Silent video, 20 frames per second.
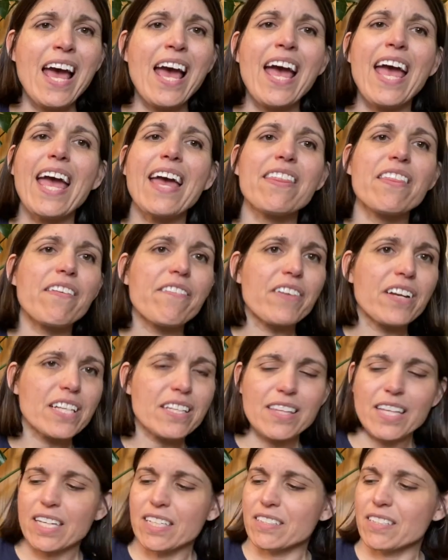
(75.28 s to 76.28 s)
And the funny
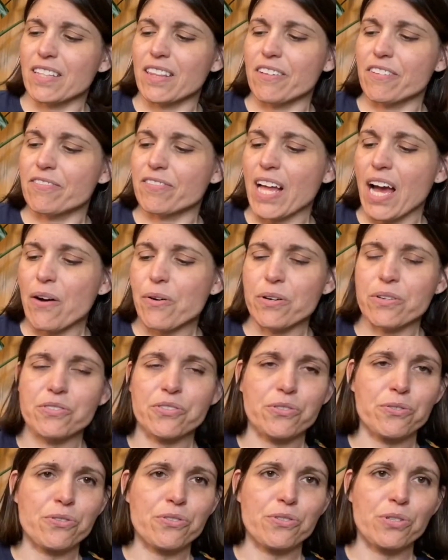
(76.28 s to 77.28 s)
thing is that their flowers
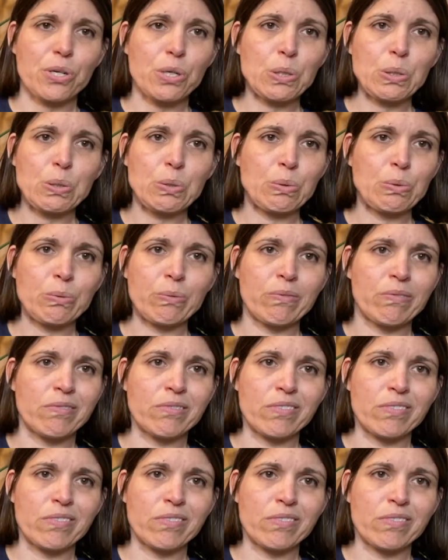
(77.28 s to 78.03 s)
are so